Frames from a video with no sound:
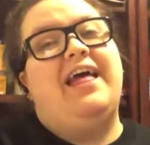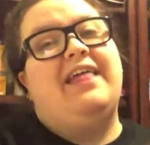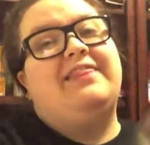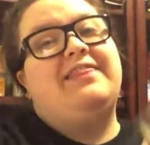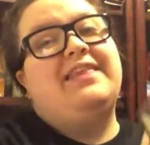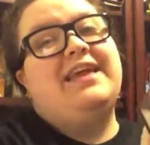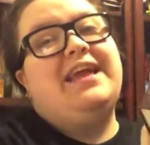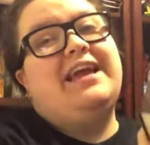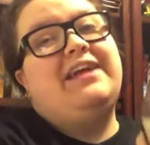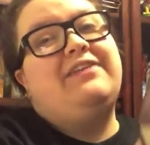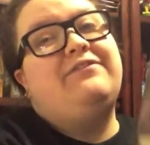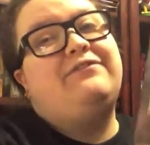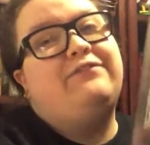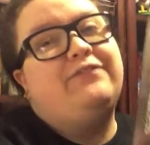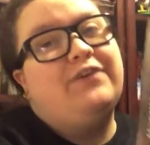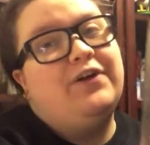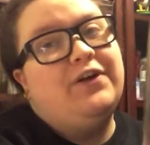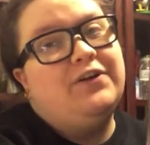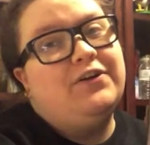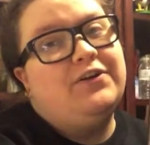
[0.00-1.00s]
The
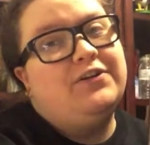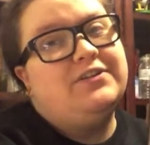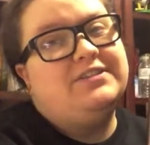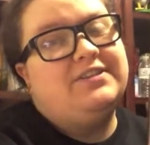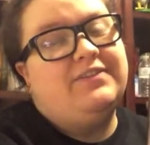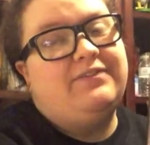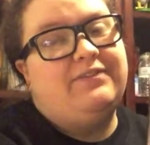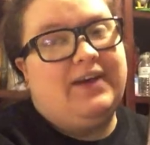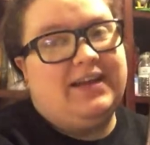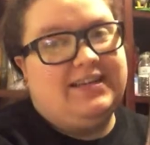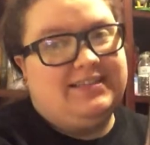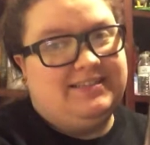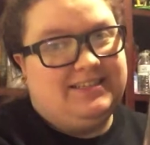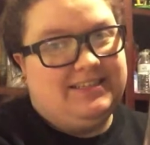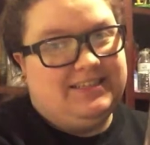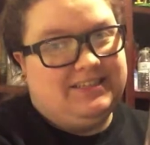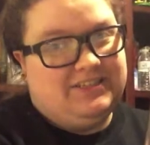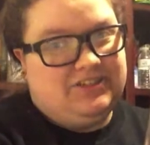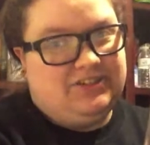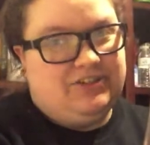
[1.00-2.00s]
Infernal
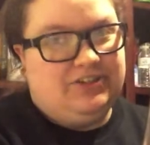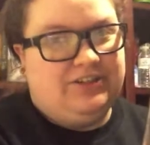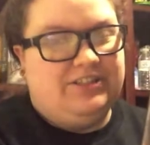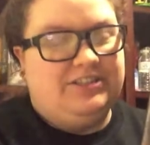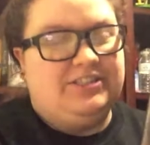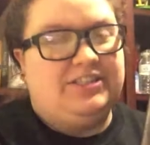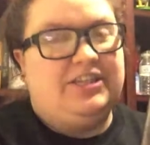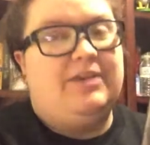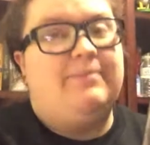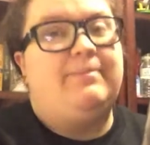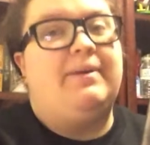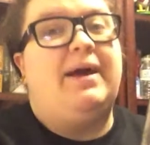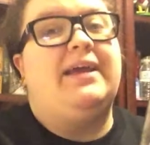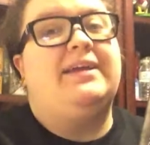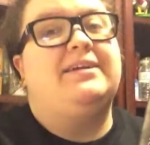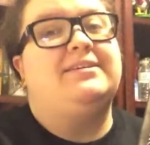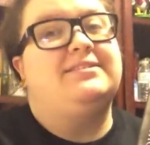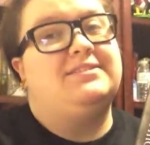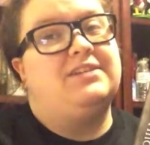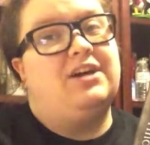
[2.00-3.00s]
Devices trilogy by
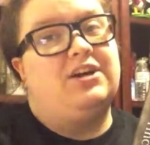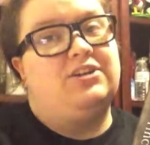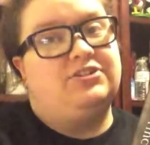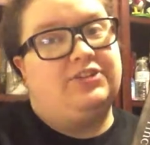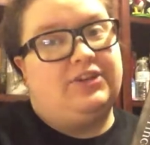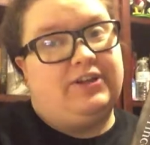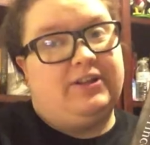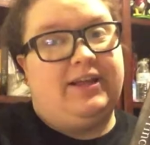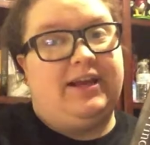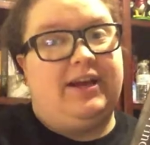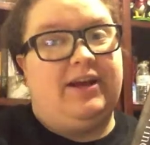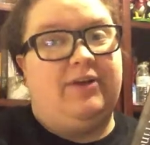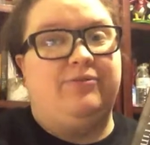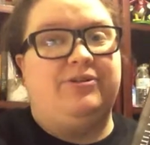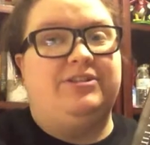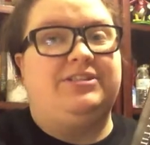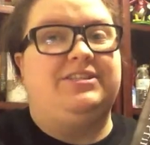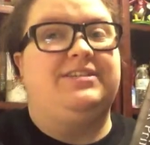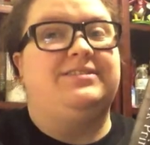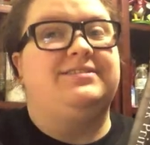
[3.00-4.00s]
Cassandra Clare,
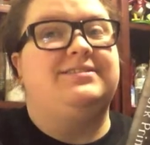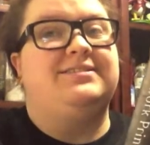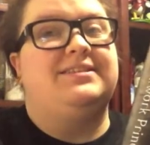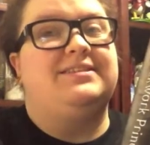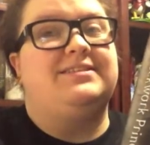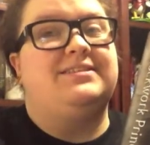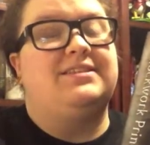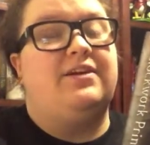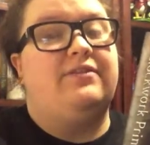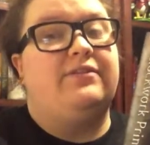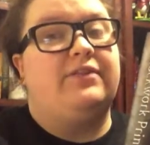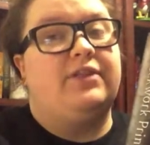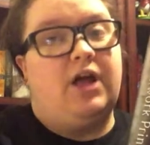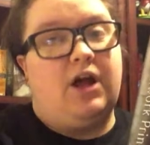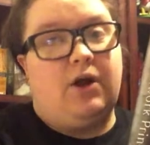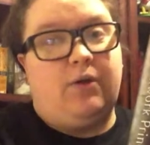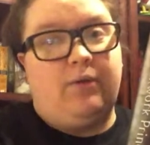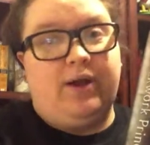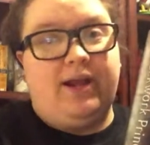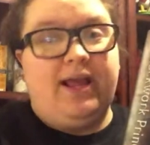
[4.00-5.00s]
which consists of
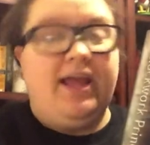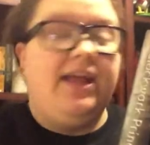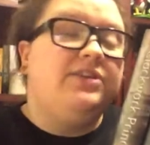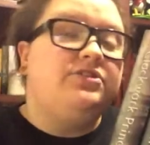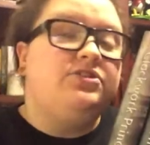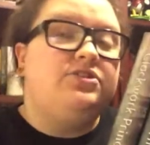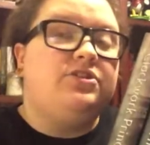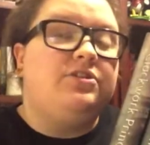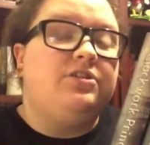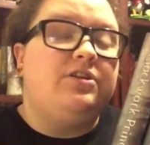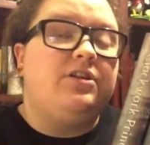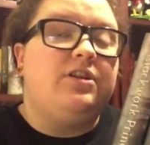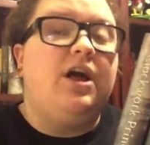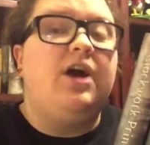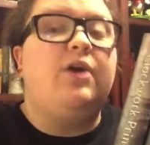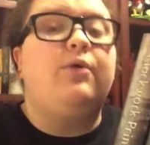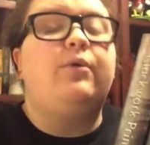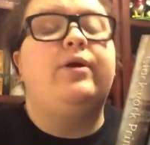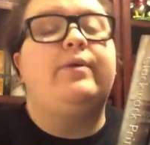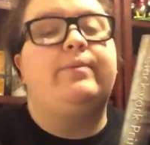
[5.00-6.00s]
Clockwork Angel,
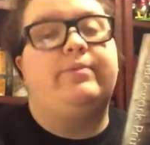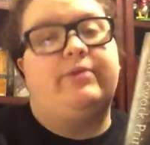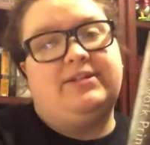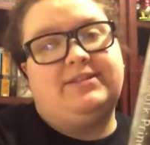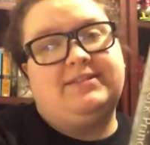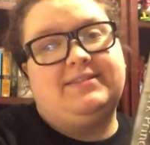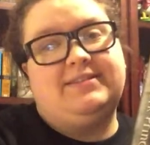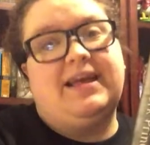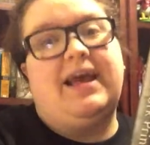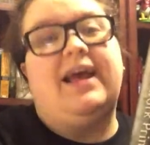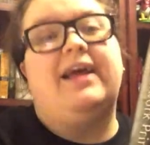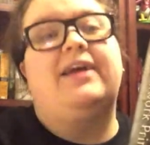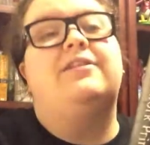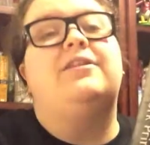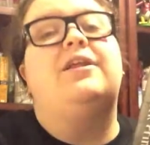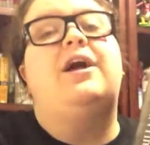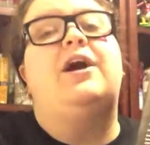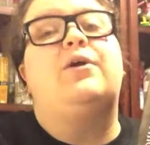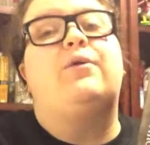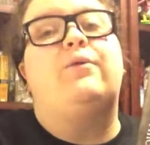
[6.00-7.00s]
Clockwork Prince, and
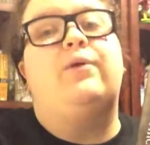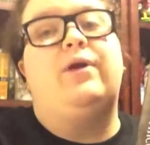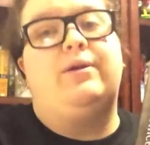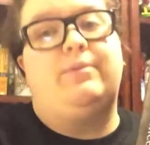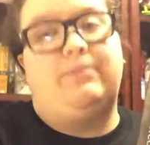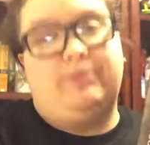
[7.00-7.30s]
Clockwork